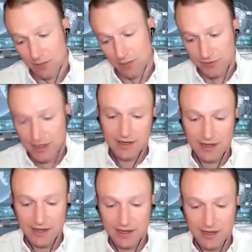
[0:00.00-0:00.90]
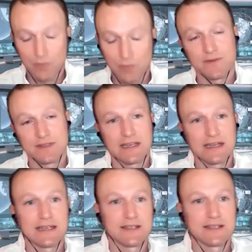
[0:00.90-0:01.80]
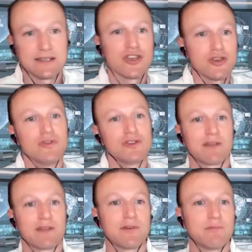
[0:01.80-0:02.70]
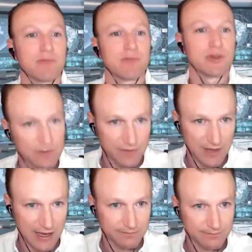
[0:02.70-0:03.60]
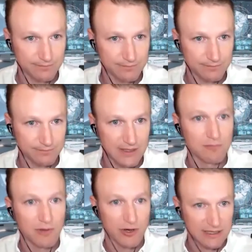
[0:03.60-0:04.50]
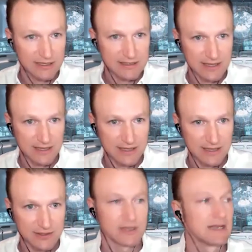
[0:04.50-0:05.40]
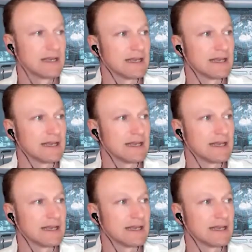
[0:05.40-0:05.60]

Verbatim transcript: couple decades, what we've seen is a huge amount of abuse of that in the marketing sector,